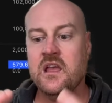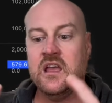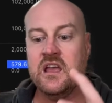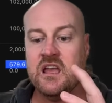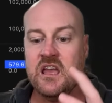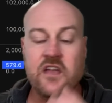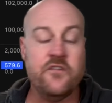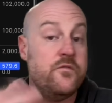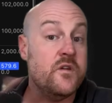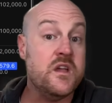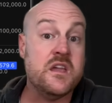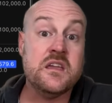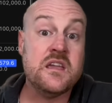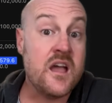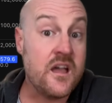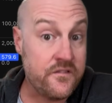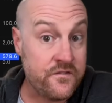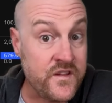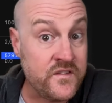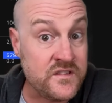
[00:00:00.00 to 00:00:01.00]
If we
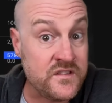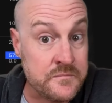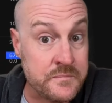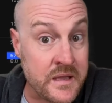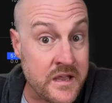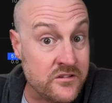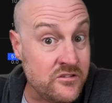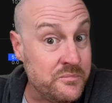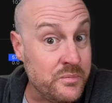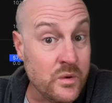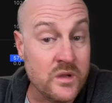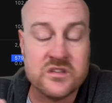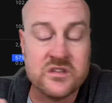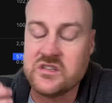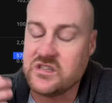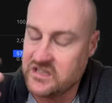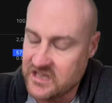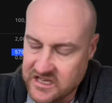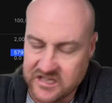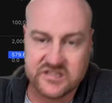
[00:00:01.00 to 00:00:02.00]
cut 50 basis points,
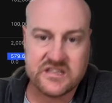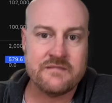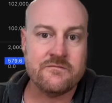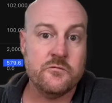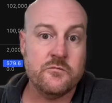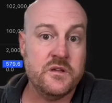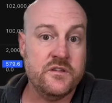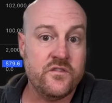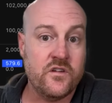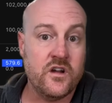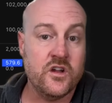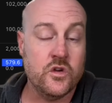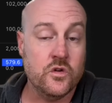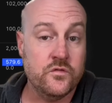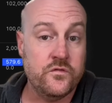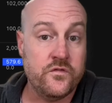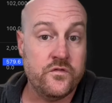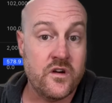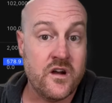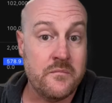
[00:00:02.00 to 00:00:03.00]
yes, that will be very good
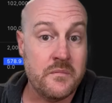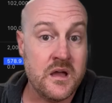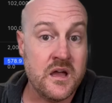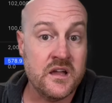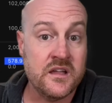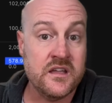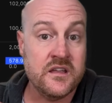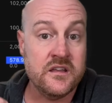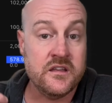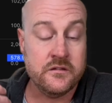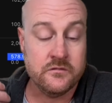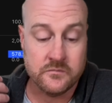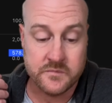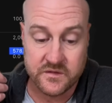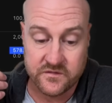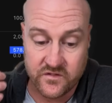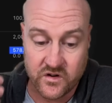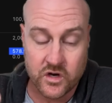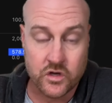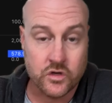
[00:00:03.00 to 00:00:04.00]
for our market. It will be
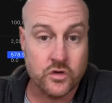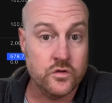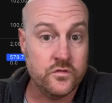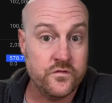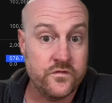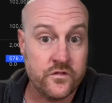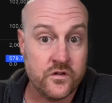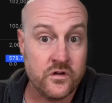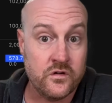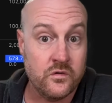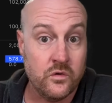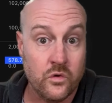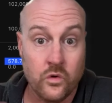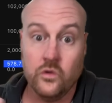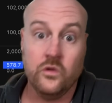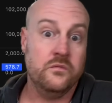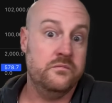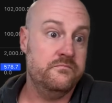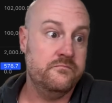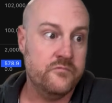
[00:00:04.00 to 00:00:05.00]
very good for
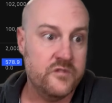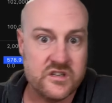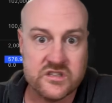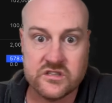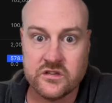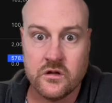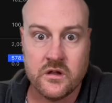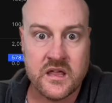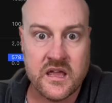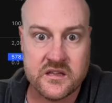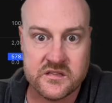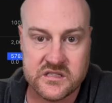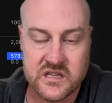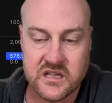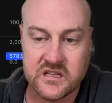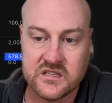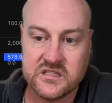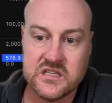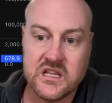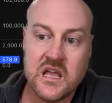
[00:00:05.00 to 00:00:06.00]
all risk on
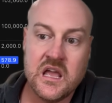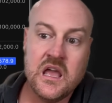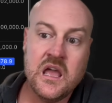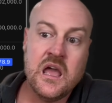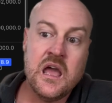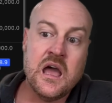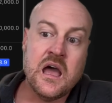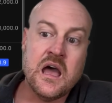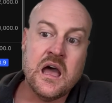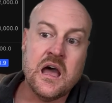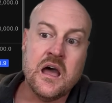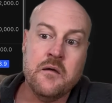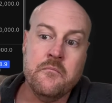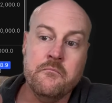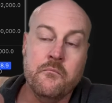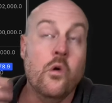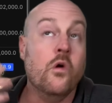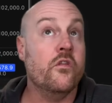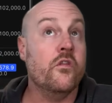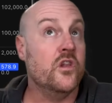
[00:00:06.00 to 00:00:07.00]
assets.
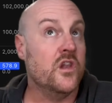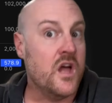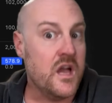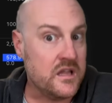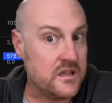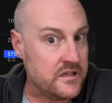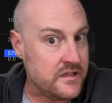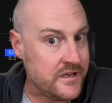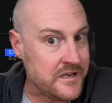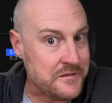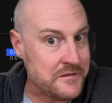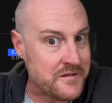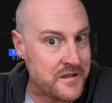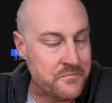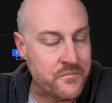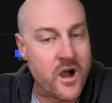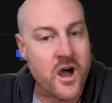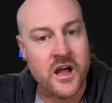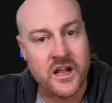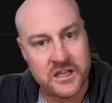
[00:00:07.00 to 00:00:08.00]
More than likely anyway,
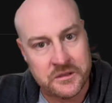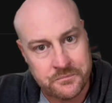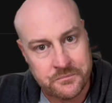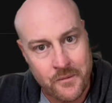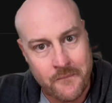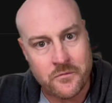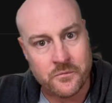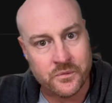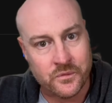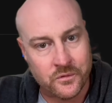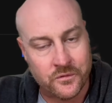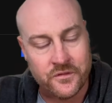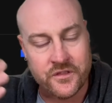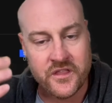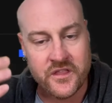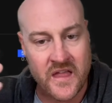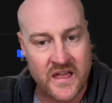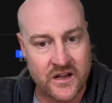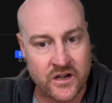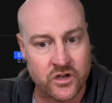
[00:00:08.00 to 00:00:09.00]
highly probable
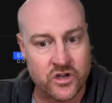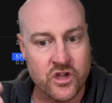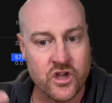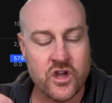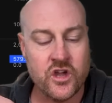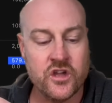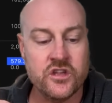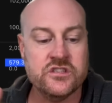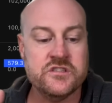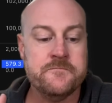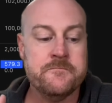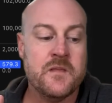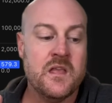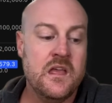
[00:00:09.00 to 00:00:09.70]
that occurs.